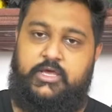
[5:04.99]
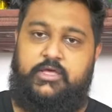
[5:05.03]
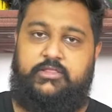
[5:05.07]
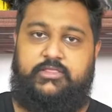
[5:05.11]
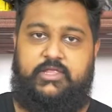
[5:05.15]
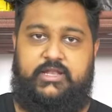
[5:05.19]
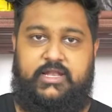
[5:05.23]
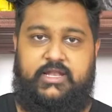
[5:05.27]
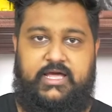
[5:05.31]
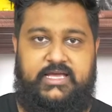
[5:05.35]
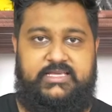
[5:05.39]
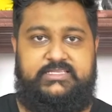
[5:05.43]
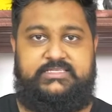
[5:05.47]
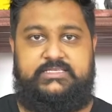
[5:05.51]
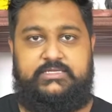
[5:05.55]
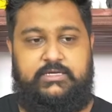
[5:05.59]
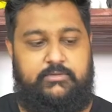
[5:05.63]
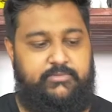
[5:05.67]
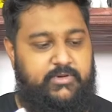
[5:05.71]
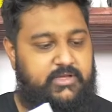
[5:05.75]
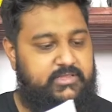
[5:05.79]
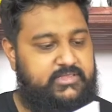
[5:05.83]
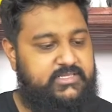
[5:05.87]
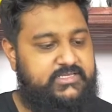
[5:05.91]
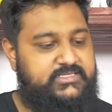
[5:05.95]
The nice thing
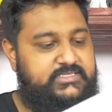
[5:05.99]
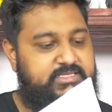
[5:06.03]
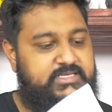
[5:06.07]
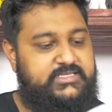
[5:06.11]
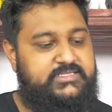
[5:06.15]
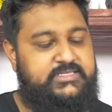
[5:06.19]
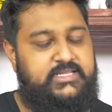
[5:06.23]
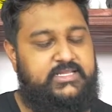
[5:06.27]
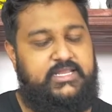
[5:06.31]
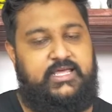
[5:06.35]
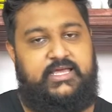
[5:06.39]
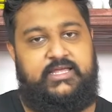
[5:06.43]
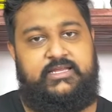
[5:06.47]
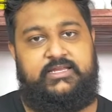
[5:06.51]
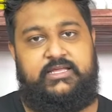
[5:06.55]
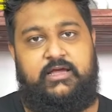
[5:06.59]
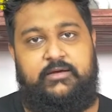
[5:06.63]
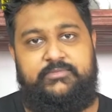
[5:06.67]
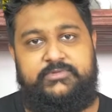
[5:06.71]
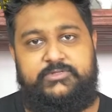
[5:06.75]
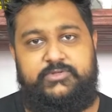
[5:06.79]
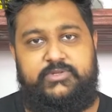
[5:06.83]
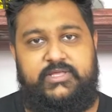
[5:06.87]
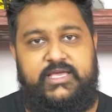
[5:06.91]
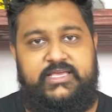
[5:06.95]
about this is it
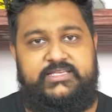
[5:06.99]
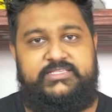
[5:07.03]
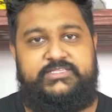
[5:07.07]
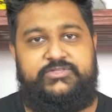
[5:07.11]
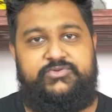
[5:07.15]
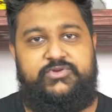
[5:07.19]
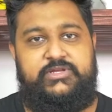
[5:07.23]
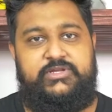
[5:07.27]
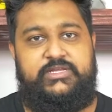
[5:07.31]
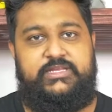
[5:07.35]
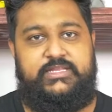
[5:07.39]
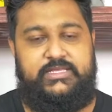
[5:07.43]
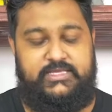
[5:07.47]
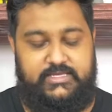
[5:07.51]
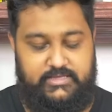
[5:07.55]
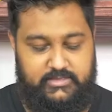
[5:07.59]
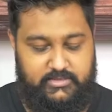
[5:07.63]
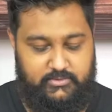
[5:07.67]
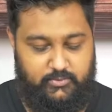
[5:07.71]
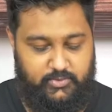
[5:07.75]
comes with S3D,